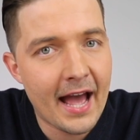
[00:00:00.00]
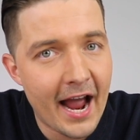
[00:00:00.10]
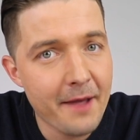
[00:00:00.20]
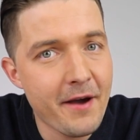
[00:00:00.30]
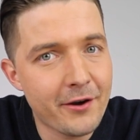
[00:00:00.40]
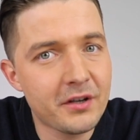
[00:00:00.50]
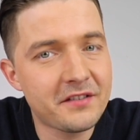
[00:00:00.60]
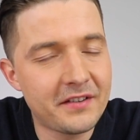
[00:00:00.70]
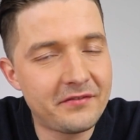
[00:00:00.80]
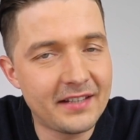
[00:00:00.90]
iPadOS
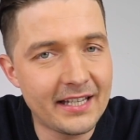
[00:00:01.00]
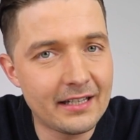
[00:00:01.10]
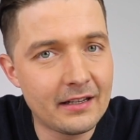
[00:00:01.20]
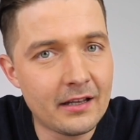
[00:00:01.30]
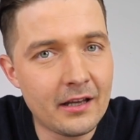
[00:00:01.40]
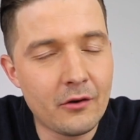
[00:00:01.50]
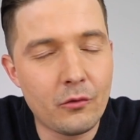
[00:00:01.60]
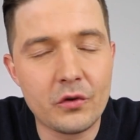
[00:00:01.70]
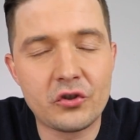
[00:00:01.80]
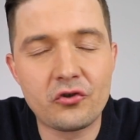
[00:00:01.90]
15
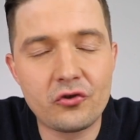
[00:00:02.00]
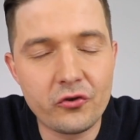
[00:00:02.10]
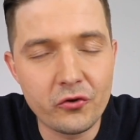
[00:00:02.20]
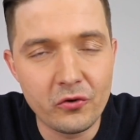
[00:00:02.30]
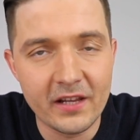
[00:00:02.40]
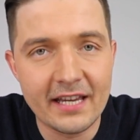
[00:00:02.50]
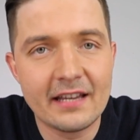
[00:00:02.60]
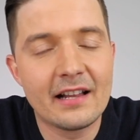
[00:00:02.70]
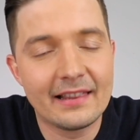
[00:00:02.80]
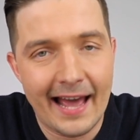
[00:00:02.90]
was truly
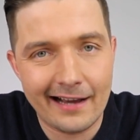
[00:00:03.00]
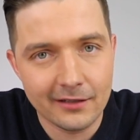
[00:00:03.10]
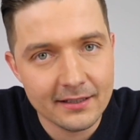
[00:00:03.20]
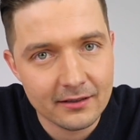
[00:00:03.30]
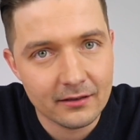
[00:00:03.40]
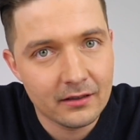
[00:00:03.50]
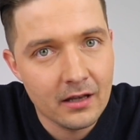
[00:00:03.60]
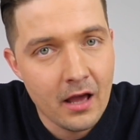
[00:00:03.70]
lackluster